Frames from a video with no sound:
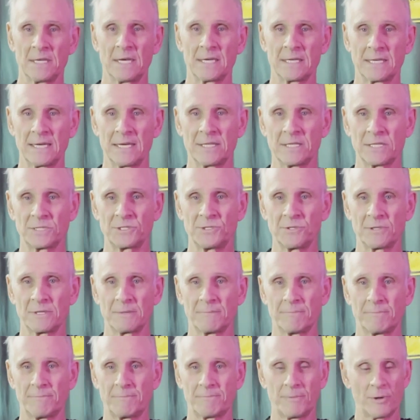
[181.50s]
again, that you
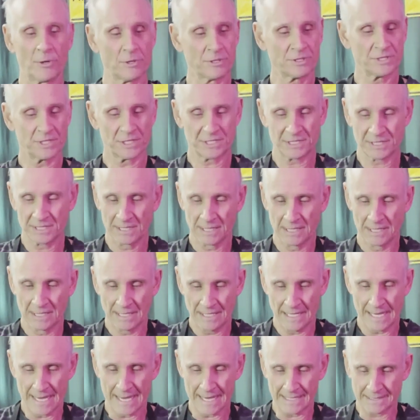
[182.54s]
can purchase
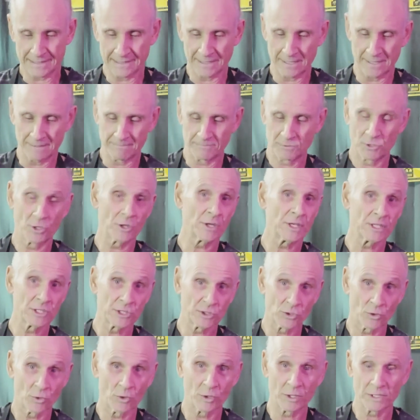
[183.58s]
at cooking
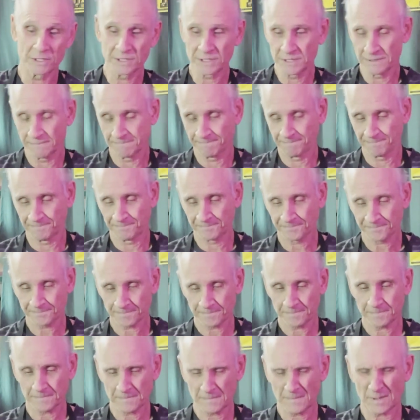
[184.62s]
stores.
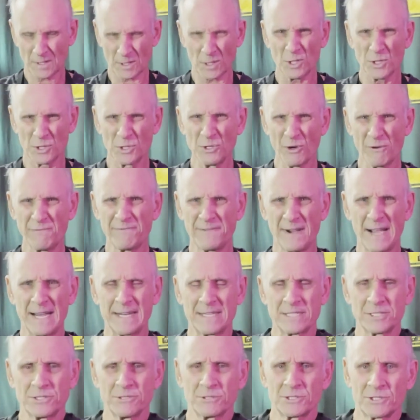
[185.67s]
You'll
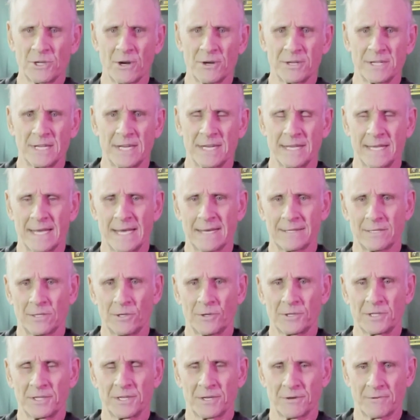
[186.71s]
find as you start getting out and
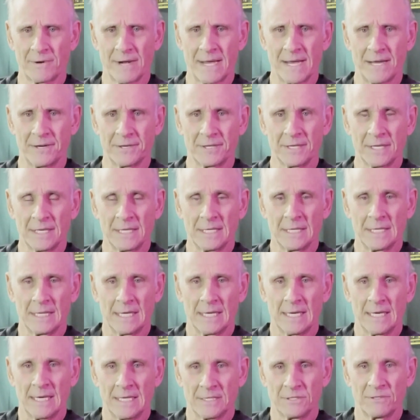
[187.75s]
looking around,
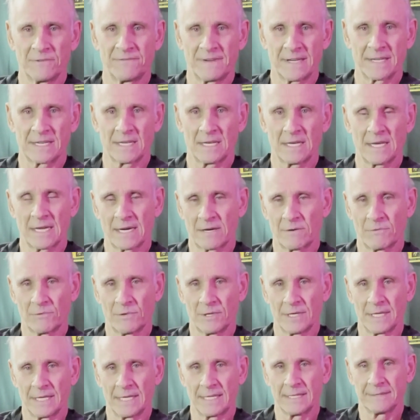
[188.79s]
you'll find a lot of
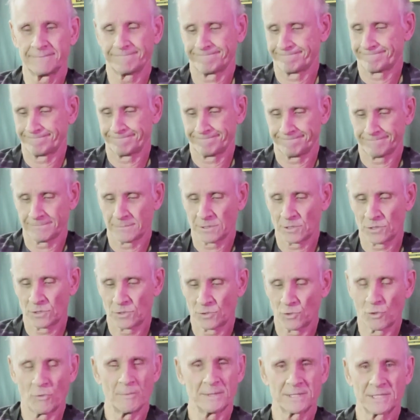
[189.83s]
really
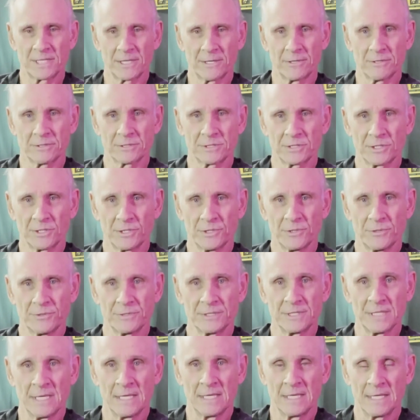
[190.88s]
cool materials to
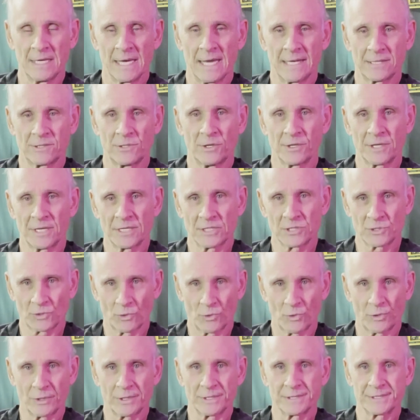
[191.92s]
use at cooking
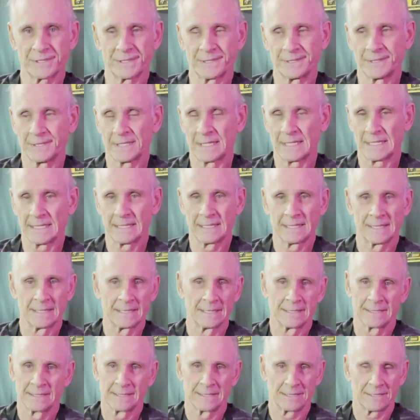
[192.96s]
stores and
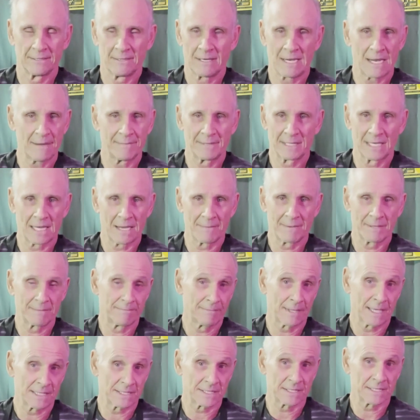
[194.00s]
Hobby Lobby,
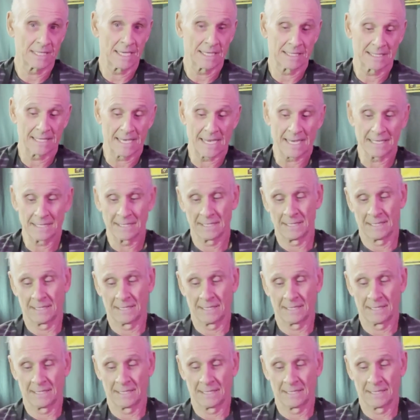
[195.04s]
places like that.